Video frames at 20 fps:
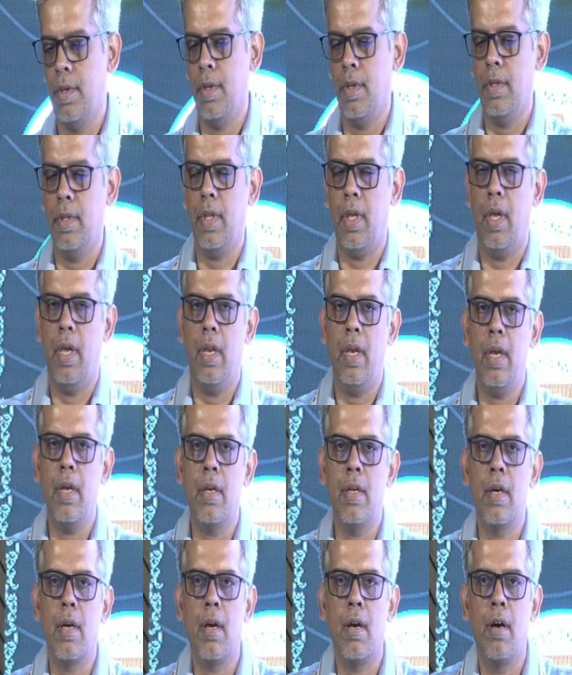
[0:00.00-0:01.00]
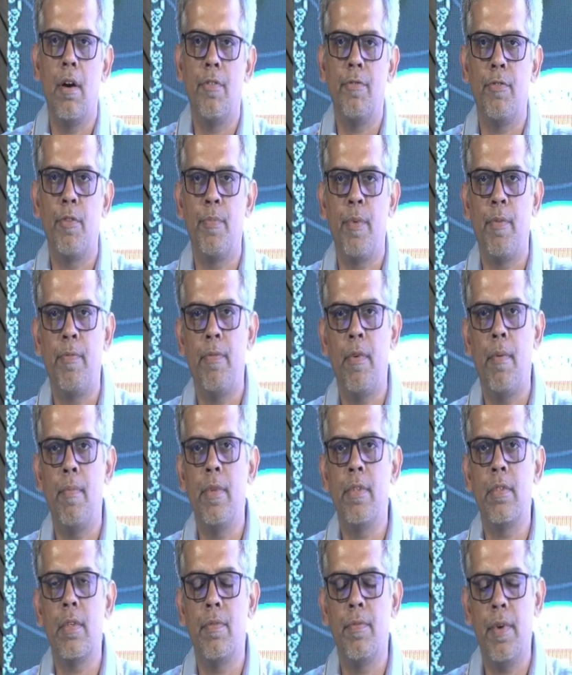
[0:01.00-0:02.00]
The area under curve for
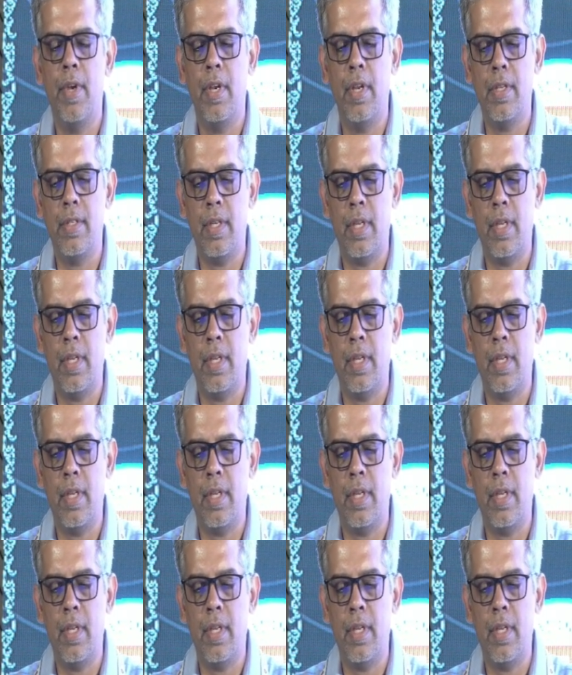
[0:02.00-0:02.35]
performance of various